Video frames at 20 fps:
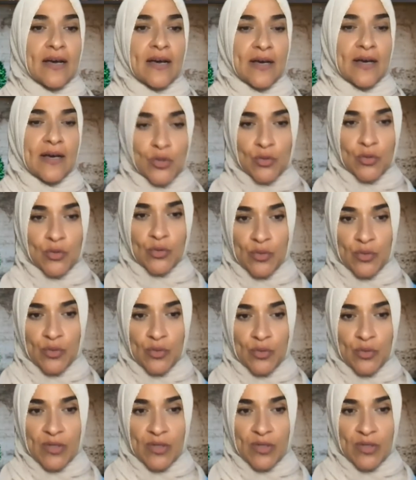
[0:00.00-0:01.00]
who
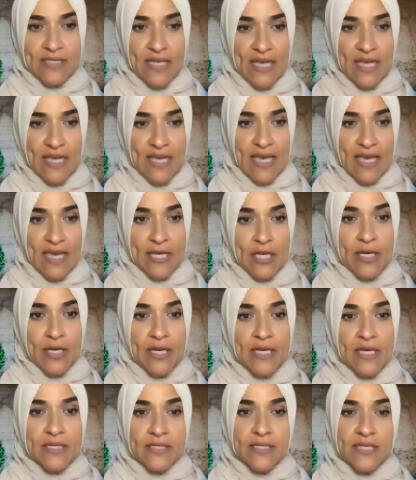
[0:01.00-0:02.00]
is a
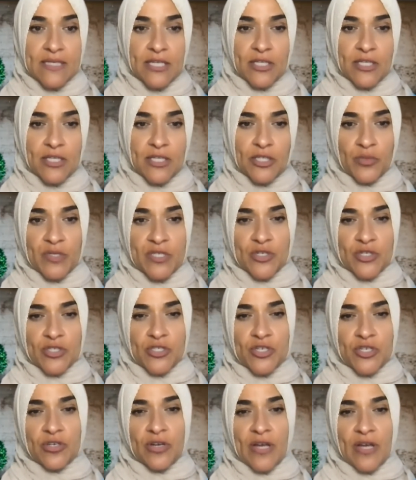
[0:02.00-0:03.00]
senior
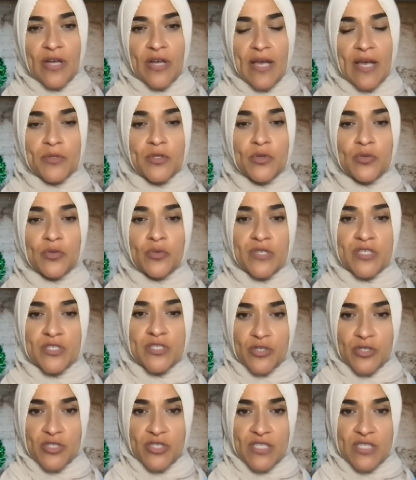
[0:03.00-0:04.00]
researcher at Pew
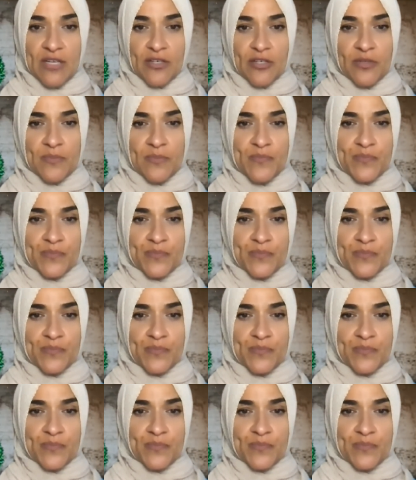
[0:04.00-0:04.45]
Research Center.